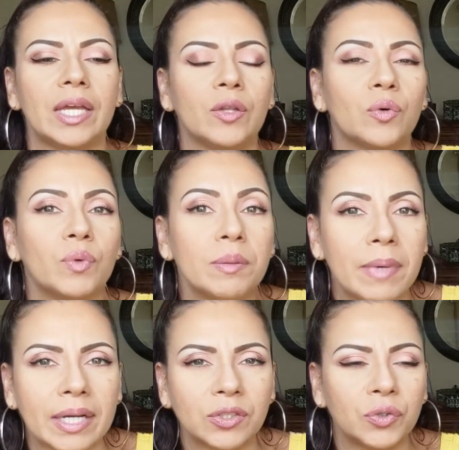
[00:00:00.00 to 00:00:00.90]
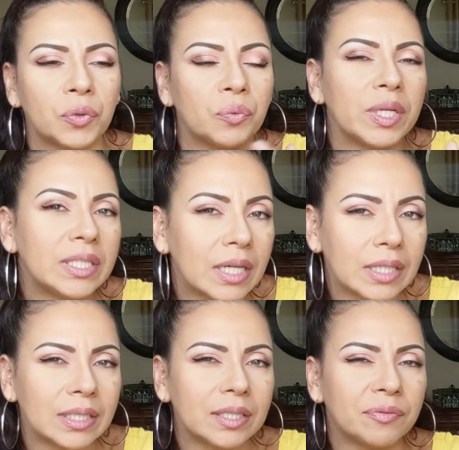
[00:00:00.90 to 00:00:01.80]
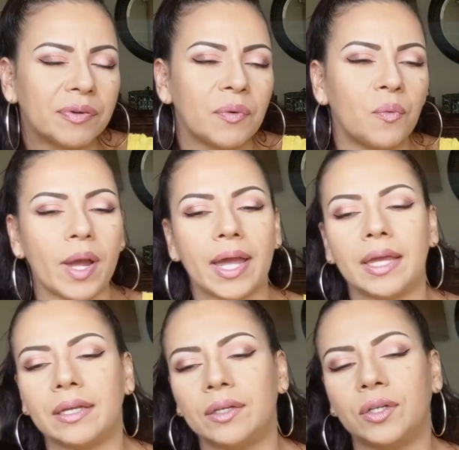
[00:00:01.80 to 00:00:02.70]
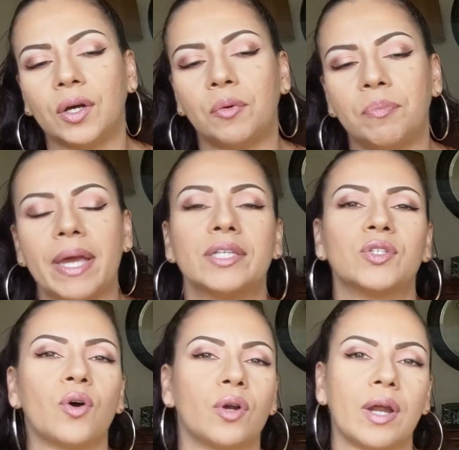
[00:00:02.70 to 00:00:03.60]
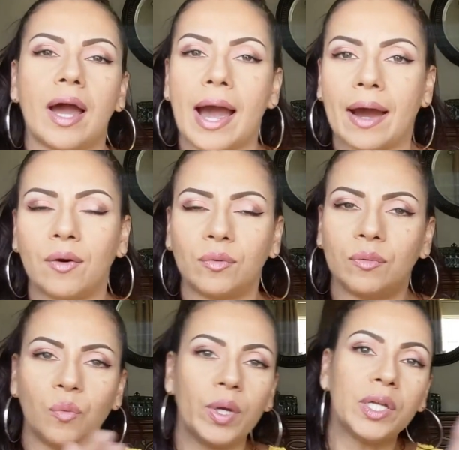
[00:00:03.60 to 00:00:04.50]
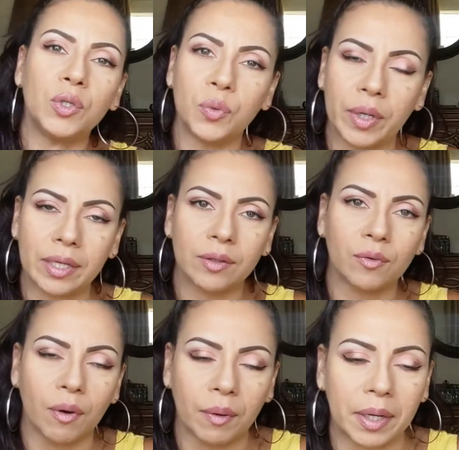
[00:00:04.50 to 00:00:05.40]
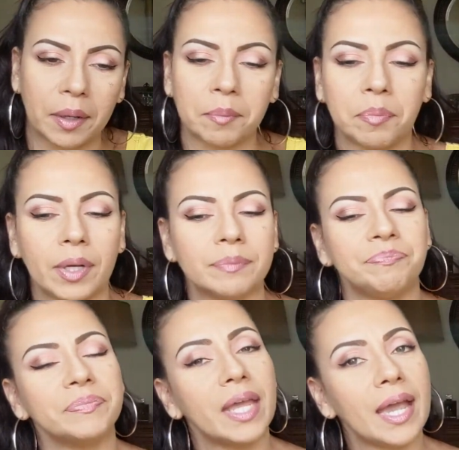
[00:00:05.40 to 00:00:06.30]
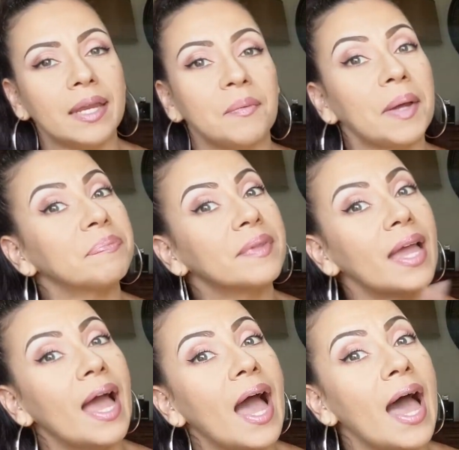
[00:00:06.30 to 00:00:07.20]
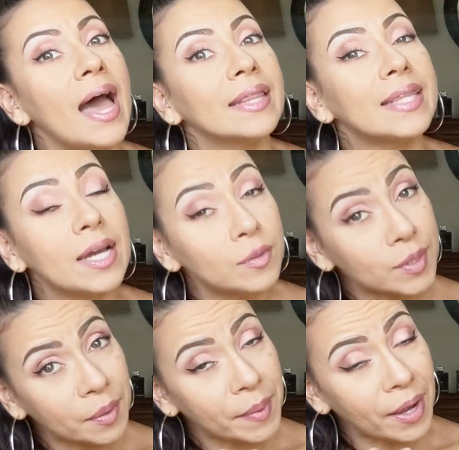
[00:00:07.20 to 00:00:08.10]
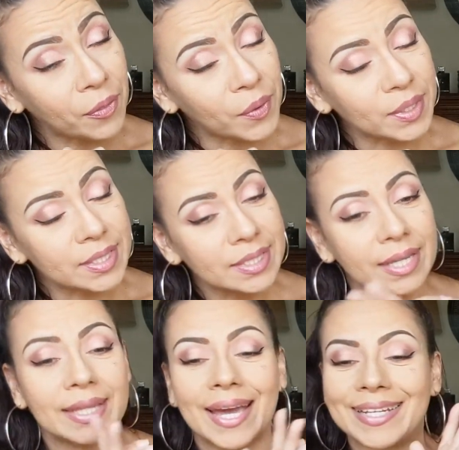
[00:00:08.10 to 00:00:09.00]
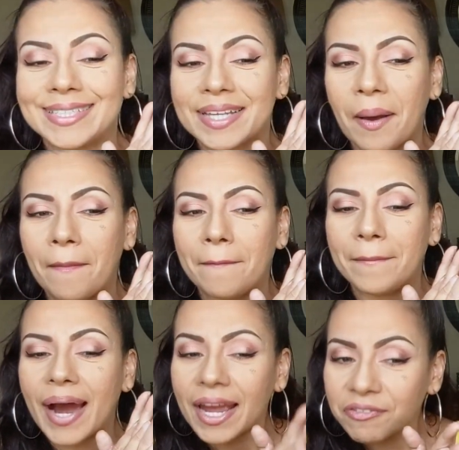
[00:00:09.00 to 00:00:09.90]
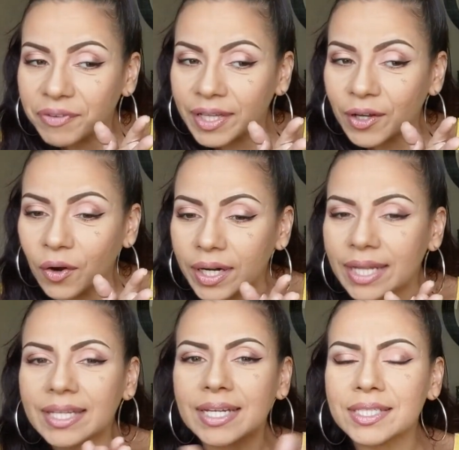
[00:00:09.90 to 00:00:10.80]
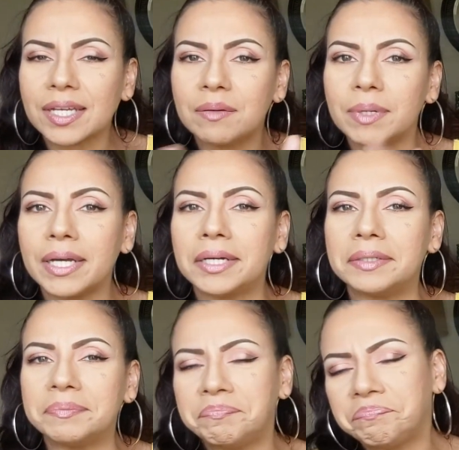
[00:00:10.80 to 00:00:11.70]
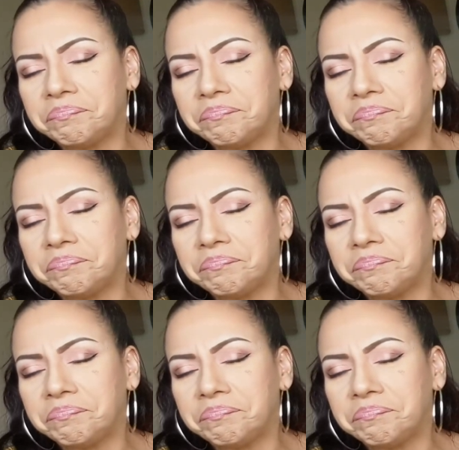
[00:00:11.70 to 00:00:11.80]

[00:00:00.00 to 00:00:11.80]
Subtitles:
either remastered or redone in a different way, you know, based on how we knew it growing up. But anyway, those are my thoughts and that is my feeling on it. I think it's going to be good.